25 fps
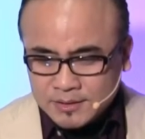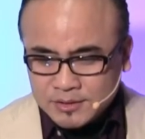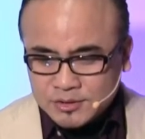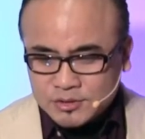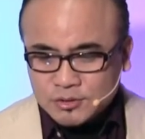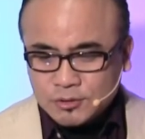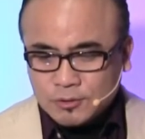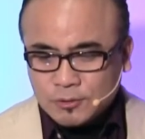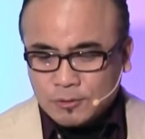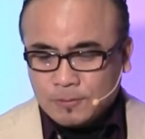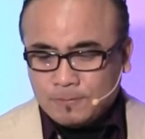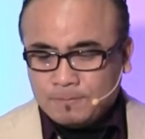
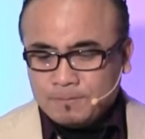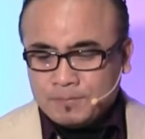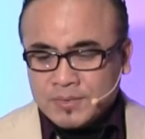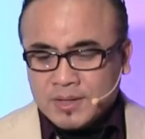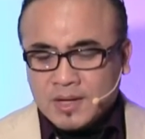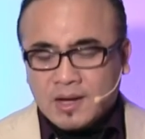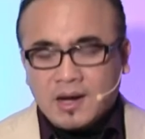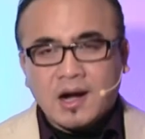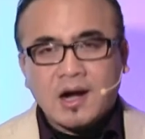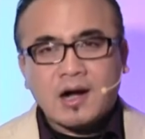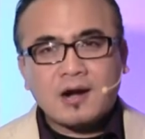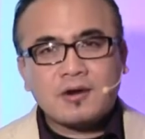So
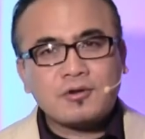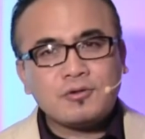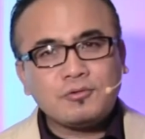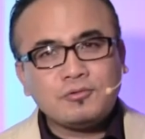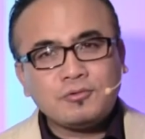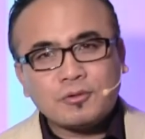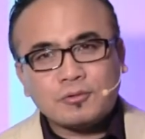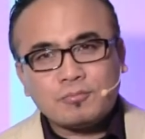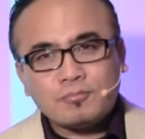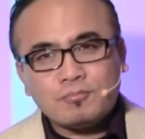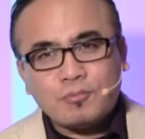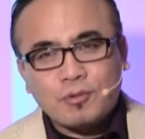are
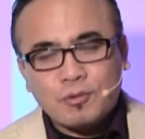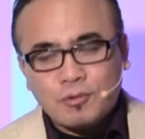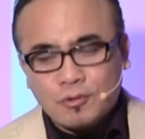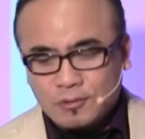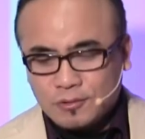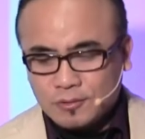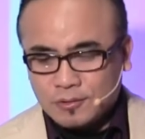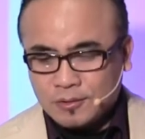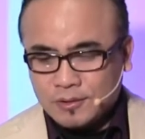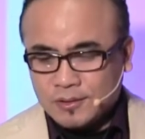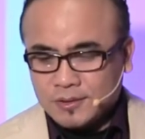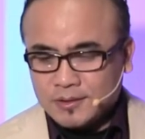you not
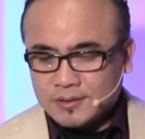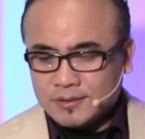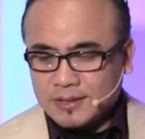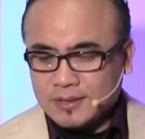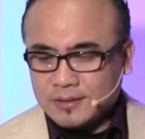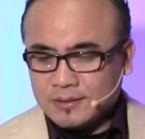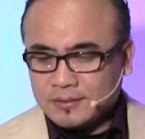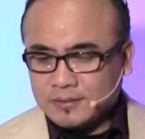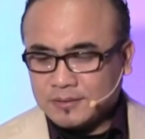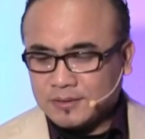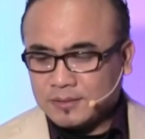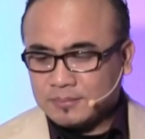more
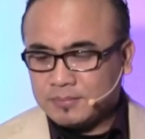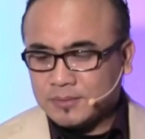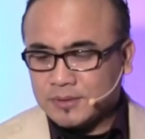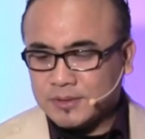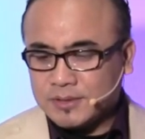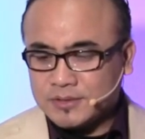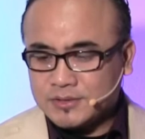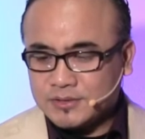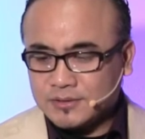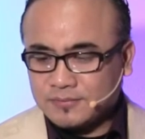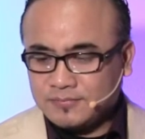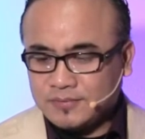than the
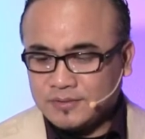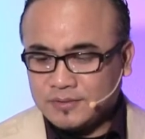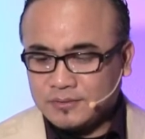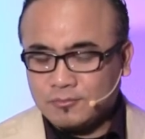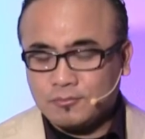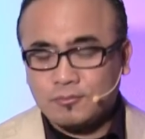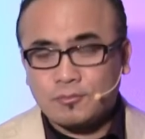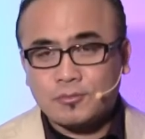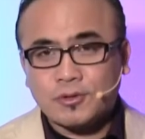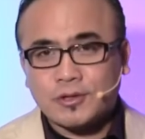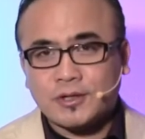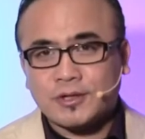birds of the
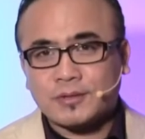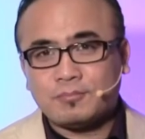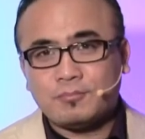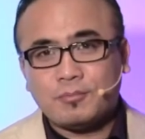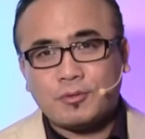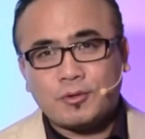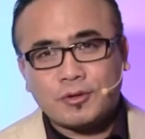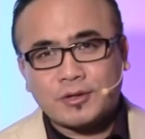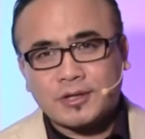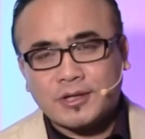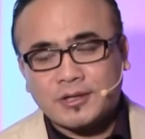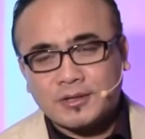world,
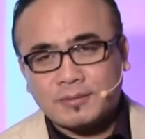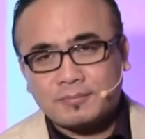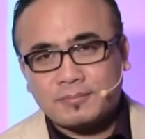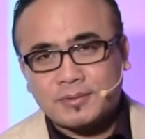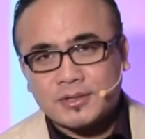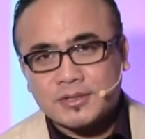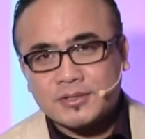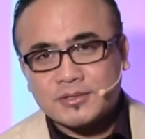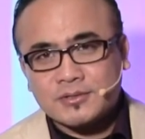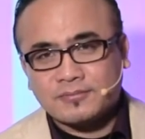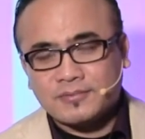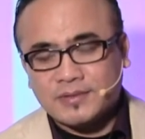more than the
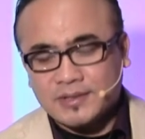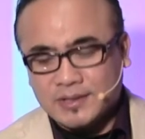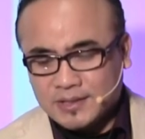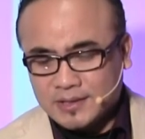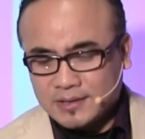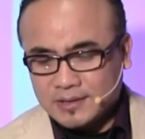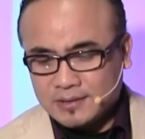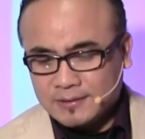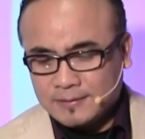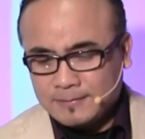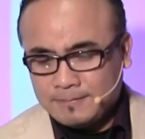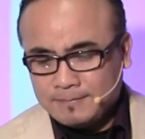birds of the
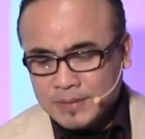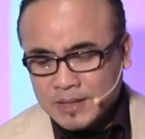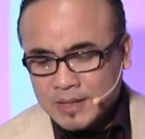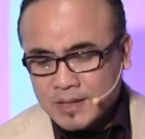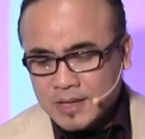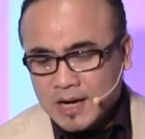air?